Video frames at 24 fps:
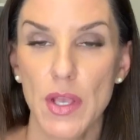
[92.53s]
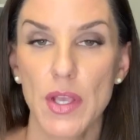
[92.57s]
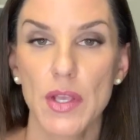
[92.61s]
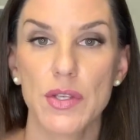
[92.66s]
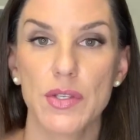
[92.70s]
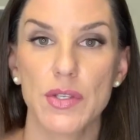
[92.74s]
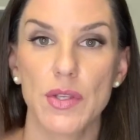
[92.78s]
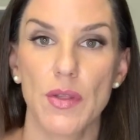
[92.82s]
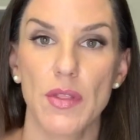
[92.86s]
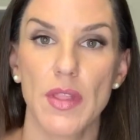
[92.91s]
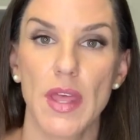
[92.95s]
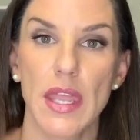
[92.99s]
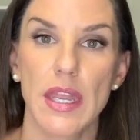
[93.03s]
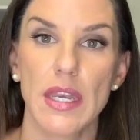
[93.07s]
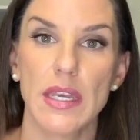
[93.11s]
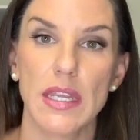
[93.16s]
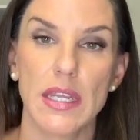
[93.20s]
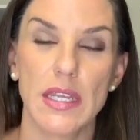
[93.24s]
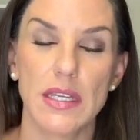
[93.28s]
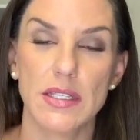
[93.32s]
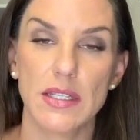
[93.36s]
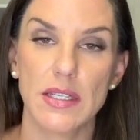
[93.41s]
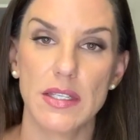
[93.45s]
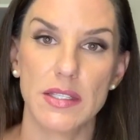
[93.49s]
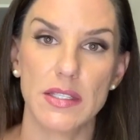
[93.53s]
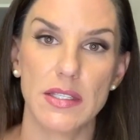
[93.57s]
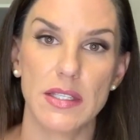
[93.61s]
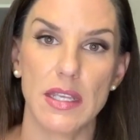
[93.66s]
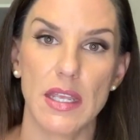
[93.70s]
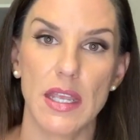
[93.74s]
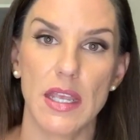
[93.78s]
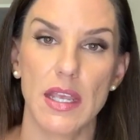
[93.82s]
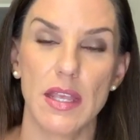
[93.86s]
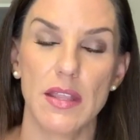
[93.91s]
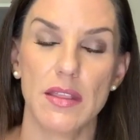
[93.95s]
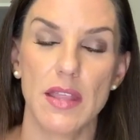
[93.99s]
So they need to
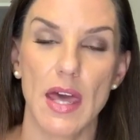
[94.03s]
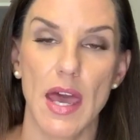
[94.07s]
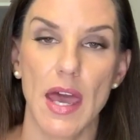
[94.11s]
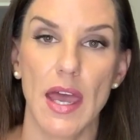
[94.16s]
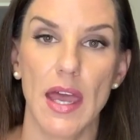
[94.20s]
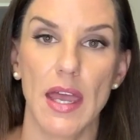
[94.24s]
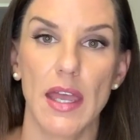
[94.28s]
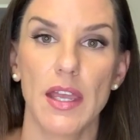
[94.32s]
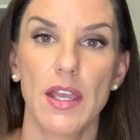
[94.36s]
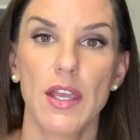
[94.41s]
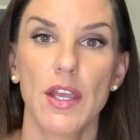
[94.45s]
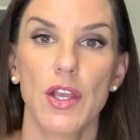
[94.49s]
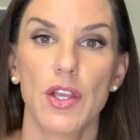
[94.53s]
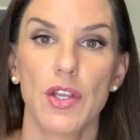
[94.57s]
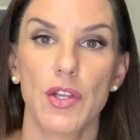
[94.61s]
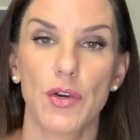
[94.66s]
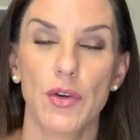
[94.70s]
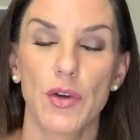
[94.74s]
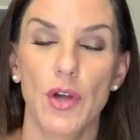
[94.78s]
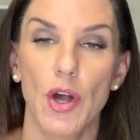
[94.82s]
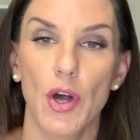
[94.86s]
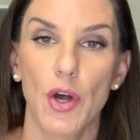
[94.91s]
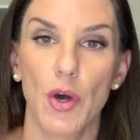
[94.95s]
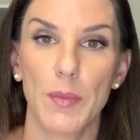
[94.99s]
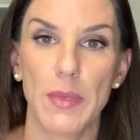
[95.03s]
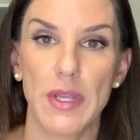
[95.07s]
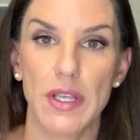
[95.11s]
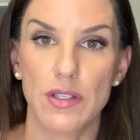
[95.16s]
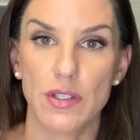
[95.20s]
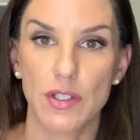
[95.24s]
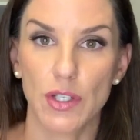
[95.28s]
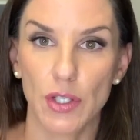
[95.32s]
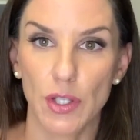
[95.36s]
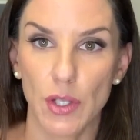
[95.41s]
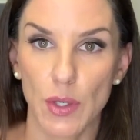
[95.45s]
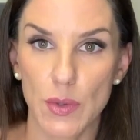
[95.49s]
see that your home is
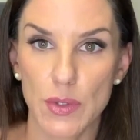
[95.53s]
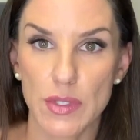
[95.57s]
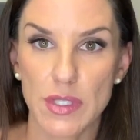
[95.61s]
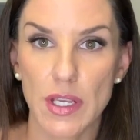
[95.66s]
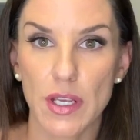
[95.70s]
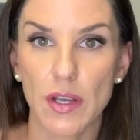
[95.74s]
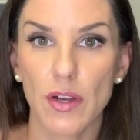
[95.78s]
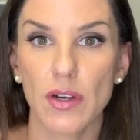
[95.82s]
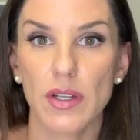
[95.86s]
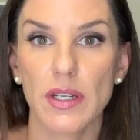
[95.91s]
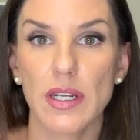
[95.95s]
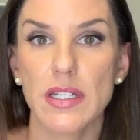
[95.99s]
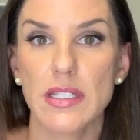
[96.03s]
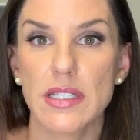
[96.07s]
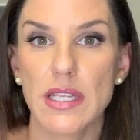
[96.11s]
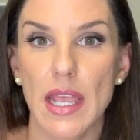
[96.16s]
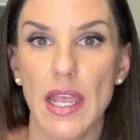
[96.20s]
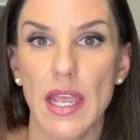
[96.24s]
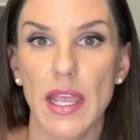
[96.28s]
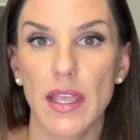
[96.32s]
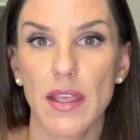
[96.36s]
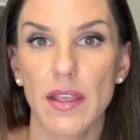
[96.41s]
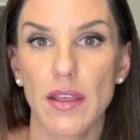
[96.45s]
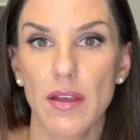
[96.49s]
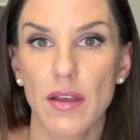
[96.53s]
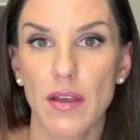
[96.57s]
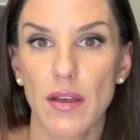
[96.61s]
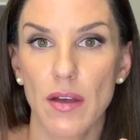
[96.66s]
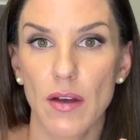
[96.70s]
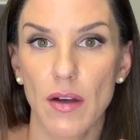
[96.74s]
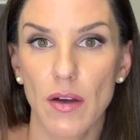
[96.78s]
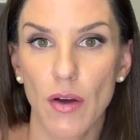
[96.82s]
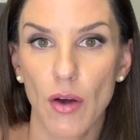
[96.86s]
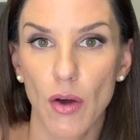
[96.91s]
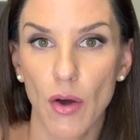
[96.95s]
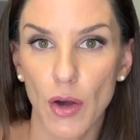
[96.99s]
closing on a date
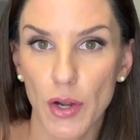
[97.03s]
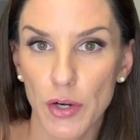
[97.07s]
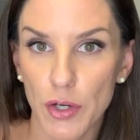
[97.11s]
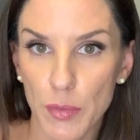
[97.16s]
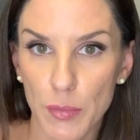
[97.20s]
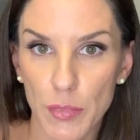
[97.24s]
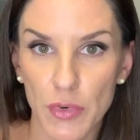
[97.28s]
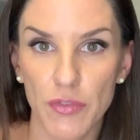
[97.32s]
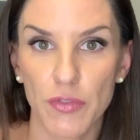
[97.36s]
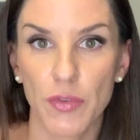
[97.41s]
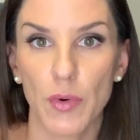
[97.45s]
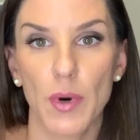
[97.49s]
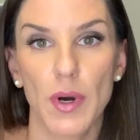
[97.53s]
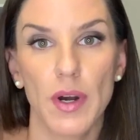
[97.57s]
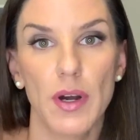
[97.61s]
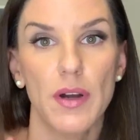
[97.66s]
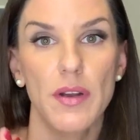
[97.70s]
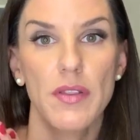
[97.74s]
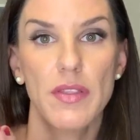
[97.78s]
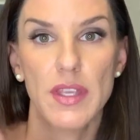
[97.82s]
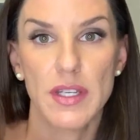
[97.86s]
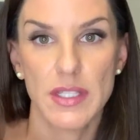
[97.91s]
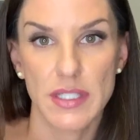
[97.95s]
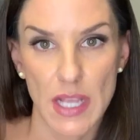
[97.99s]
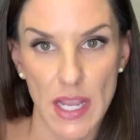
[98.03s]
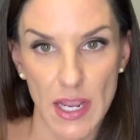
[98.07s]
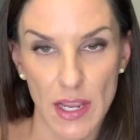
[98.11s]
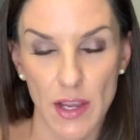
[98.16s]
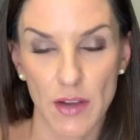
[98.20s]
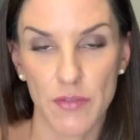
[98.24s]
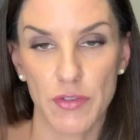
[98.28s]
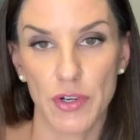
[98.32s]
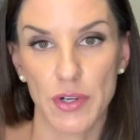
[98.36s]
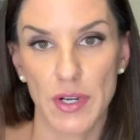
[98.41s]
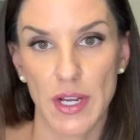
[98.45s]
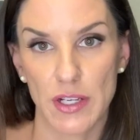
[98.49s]
on or before the date
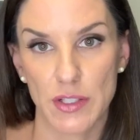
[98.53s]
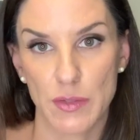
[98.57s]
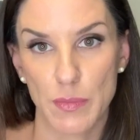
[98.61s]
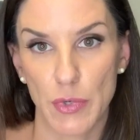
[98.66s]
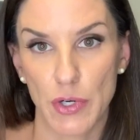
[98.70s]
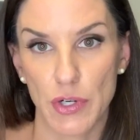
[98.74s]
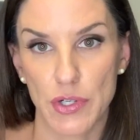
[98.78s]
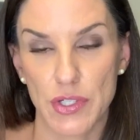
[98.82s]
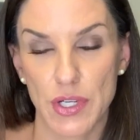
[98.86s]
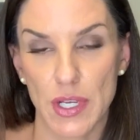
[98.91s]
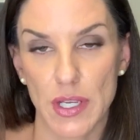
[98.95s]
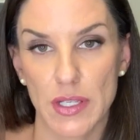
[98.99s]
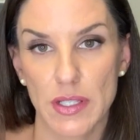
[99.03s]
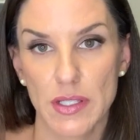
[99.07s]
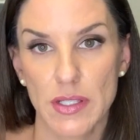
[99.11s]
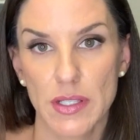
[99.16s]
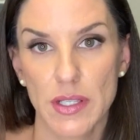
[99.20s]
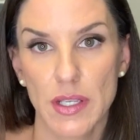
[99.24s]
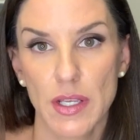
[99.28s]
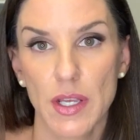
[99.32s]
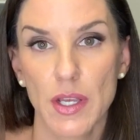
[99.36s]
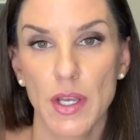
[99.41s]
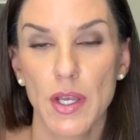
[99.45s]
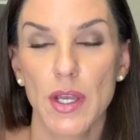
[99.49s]
of your next purchase.